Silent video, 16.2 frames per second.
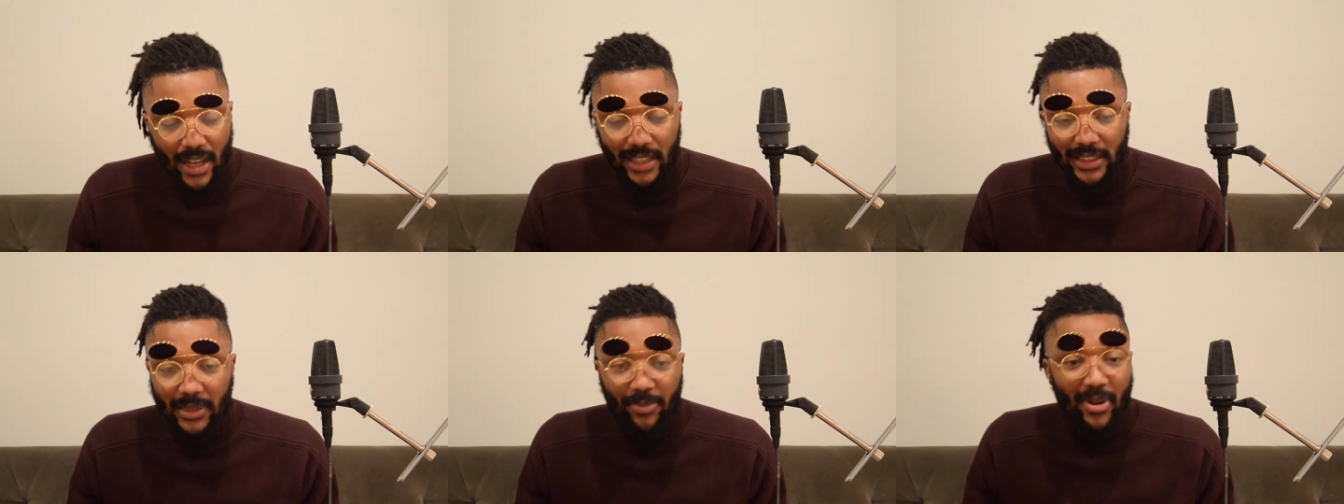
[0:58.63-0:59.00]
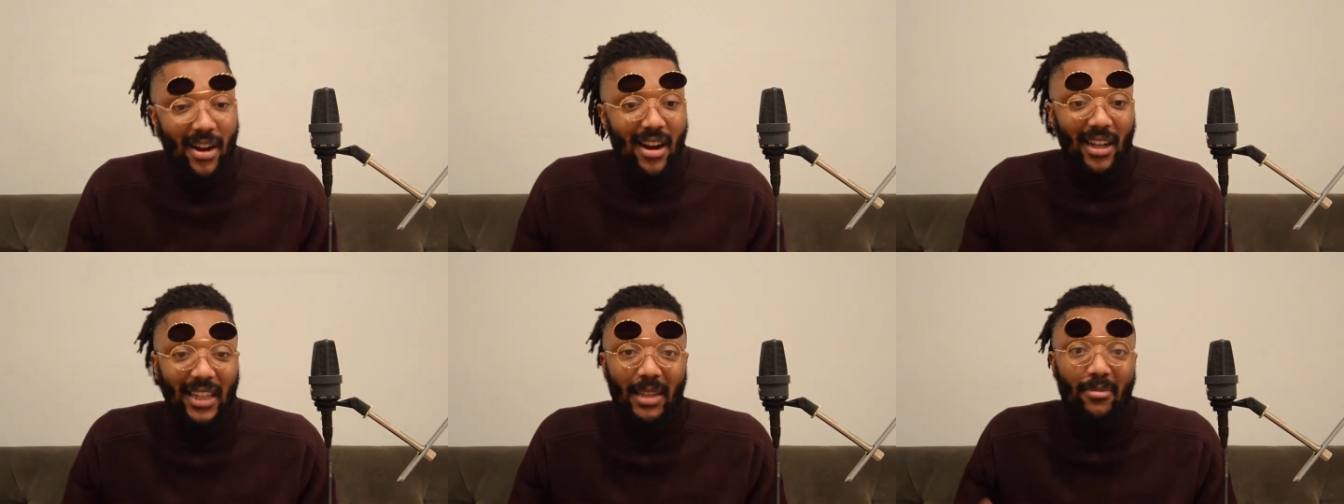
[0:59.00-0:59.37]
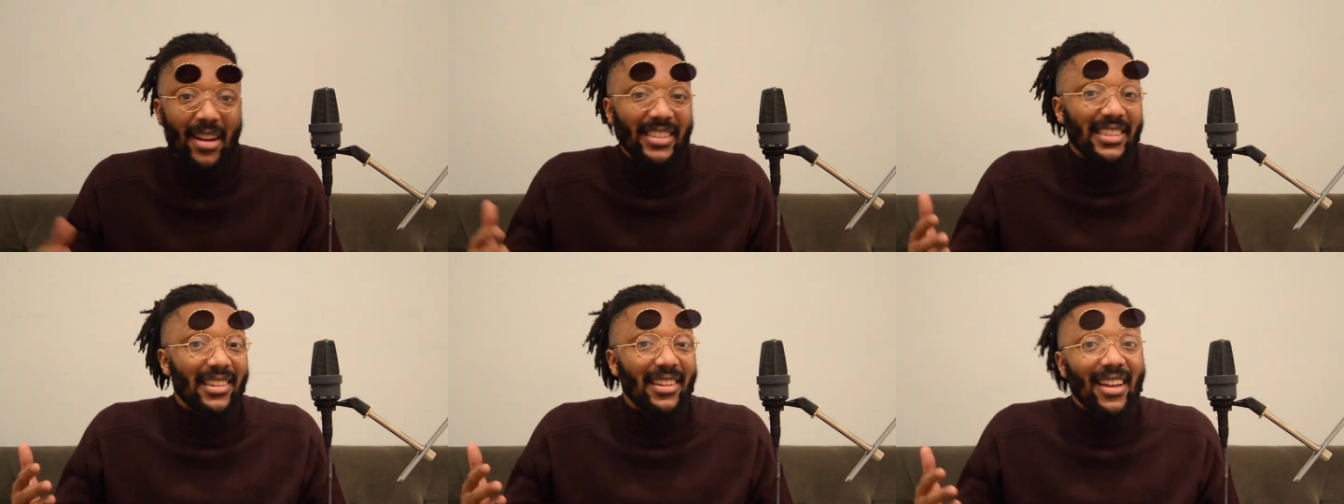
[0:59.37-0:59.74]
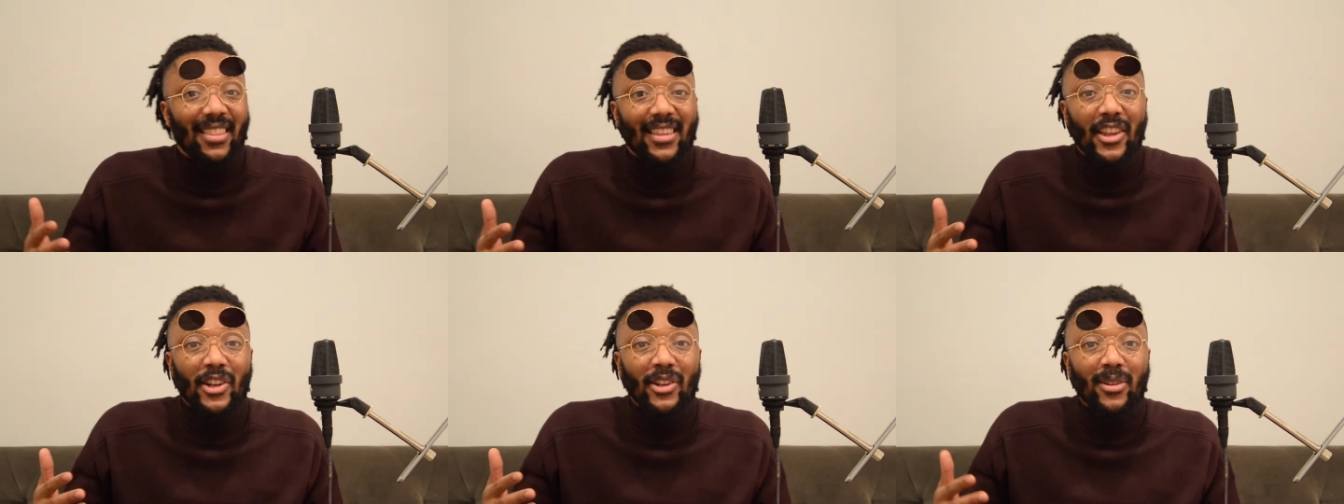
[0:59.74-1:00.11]
it makes you
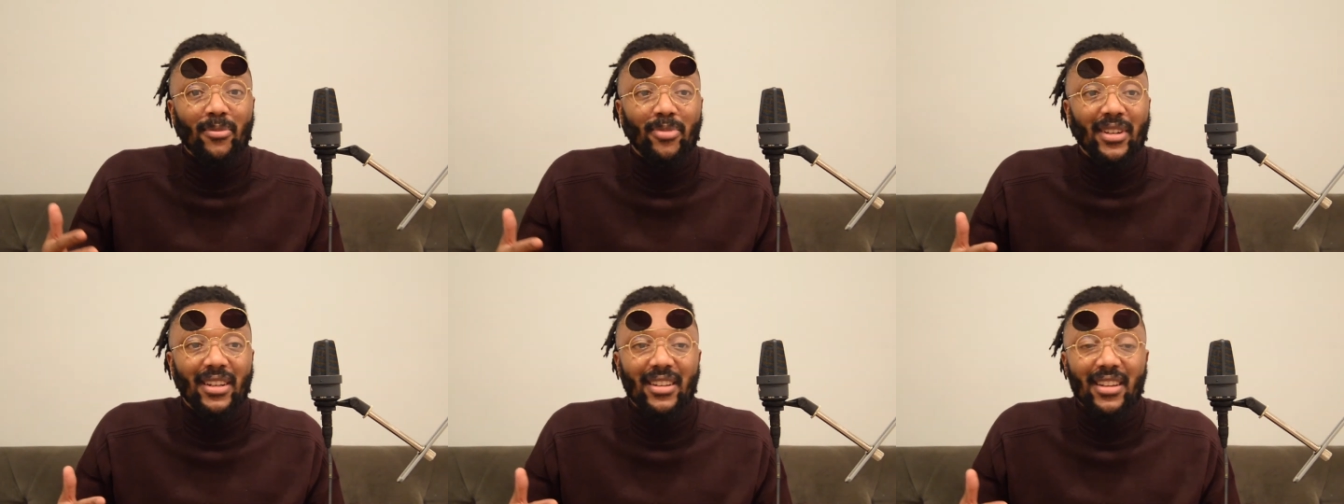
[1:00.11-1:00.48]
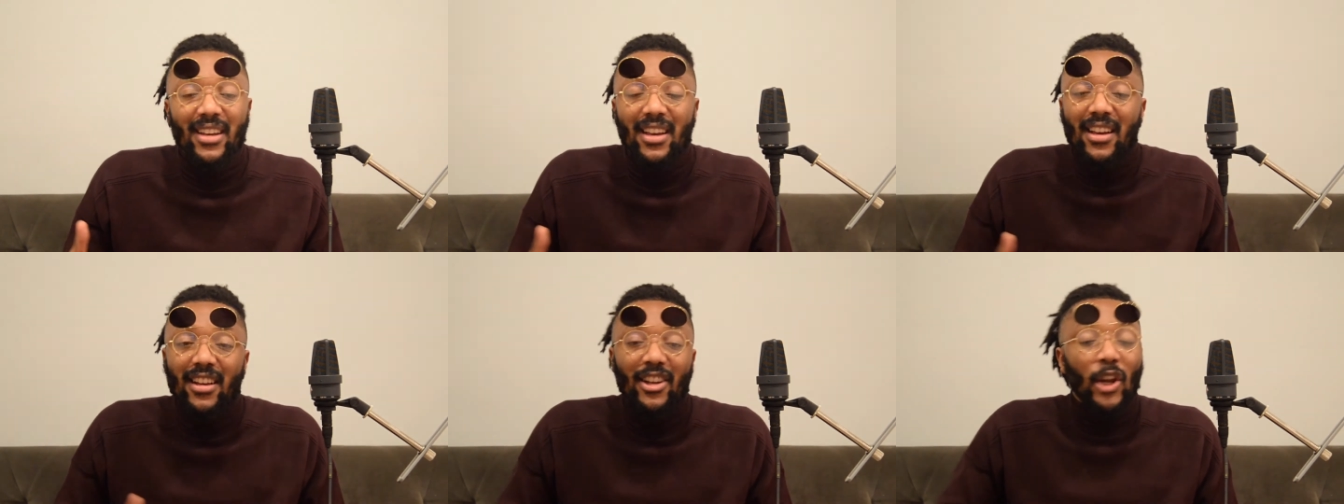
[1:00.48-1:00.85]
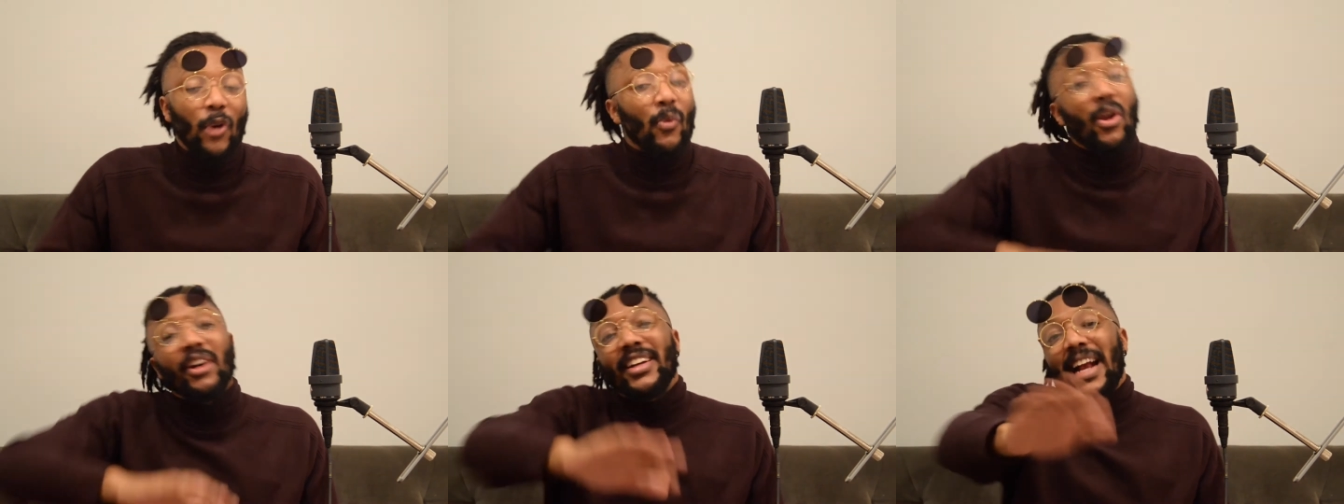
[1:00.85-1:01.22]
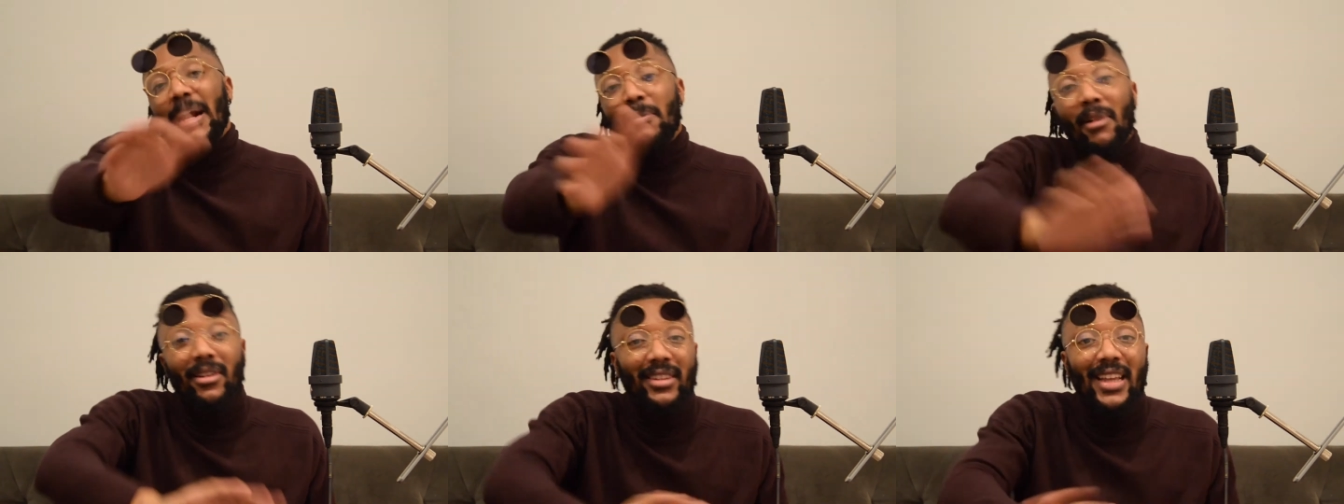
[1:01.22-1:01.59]
look thinner, but, you know, we don't
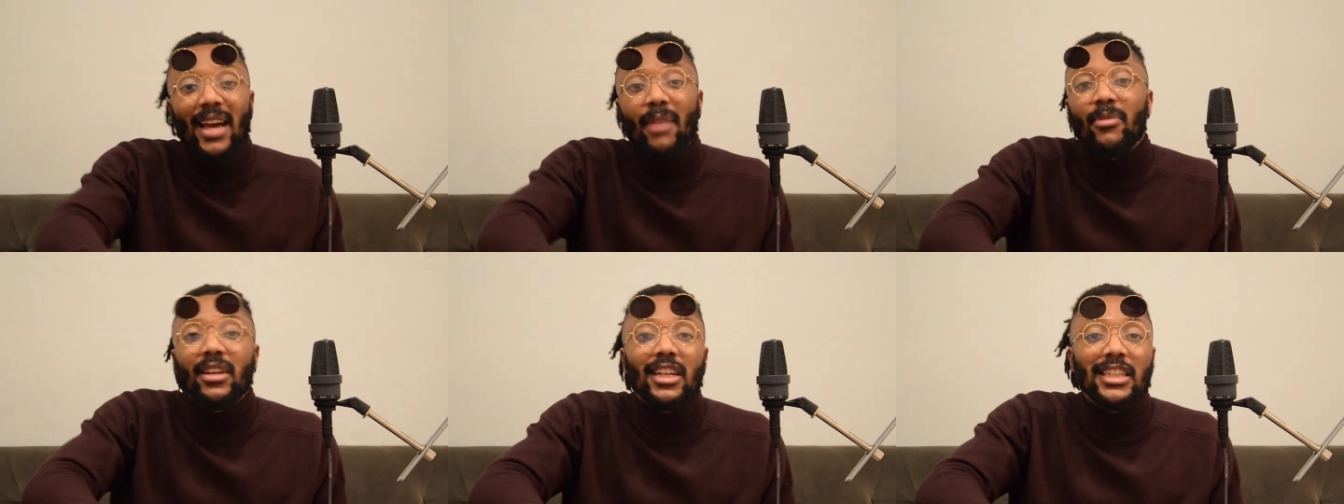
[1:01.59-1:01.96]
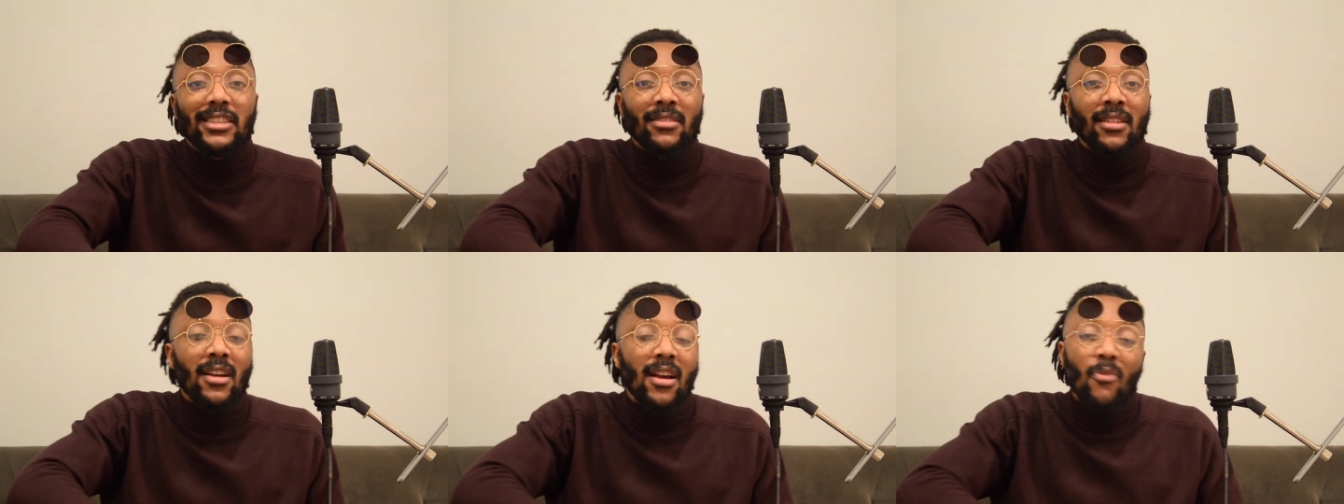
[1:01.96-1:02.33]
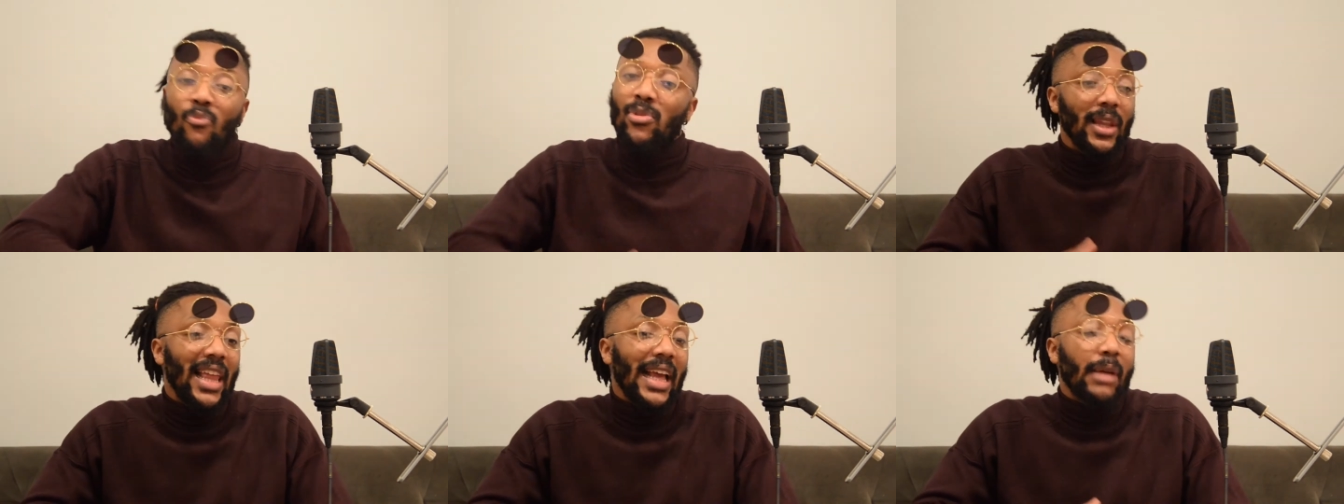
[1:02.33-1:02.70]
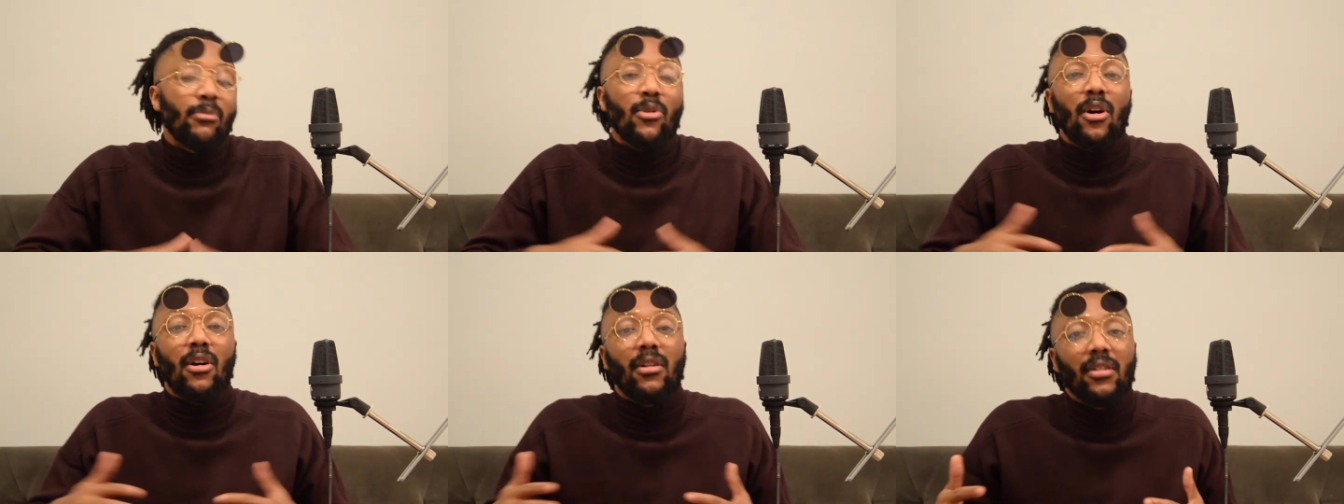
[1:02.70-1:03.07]
care about that because we like
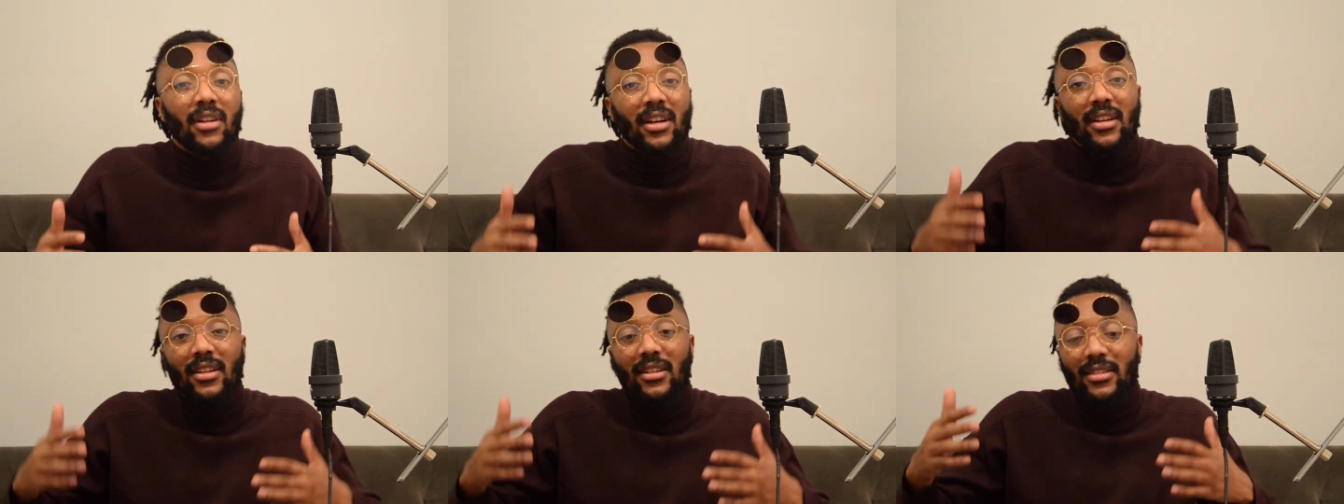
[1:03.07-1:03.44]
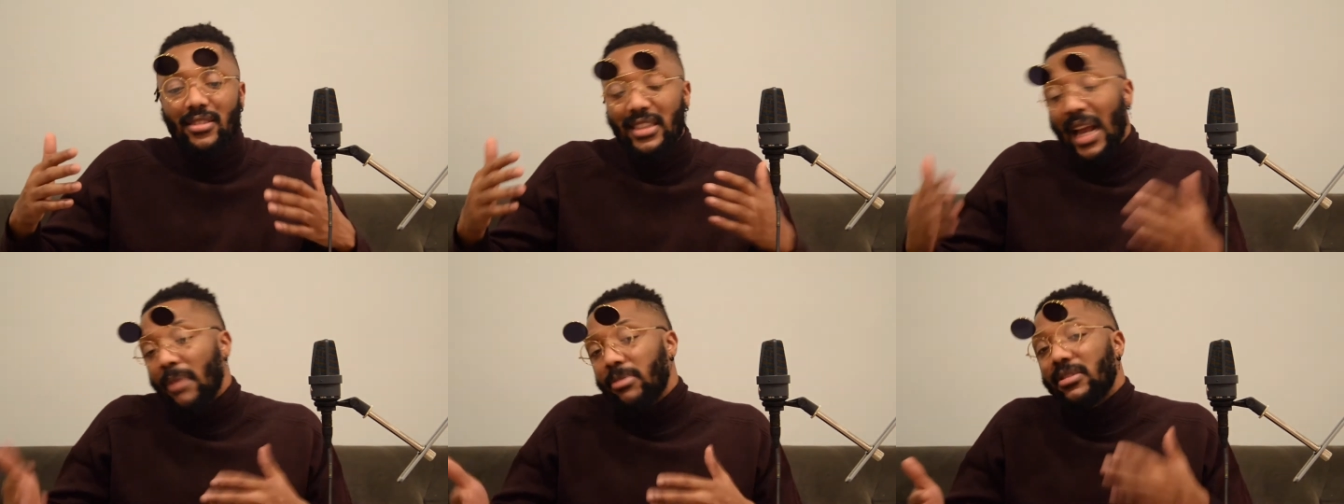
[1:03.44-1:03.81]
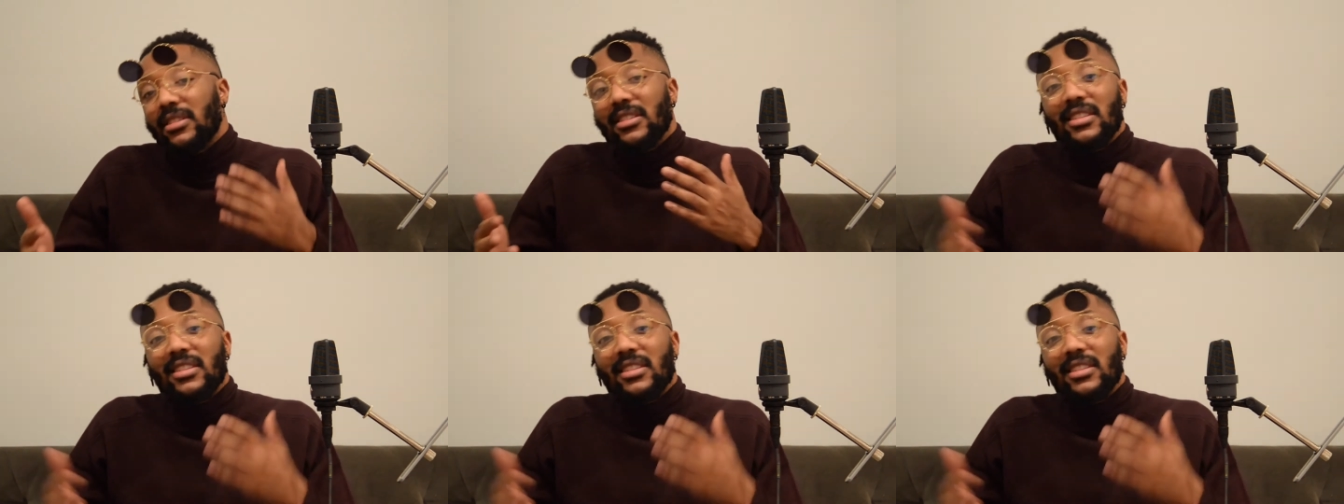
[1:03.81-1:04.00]
them all shapes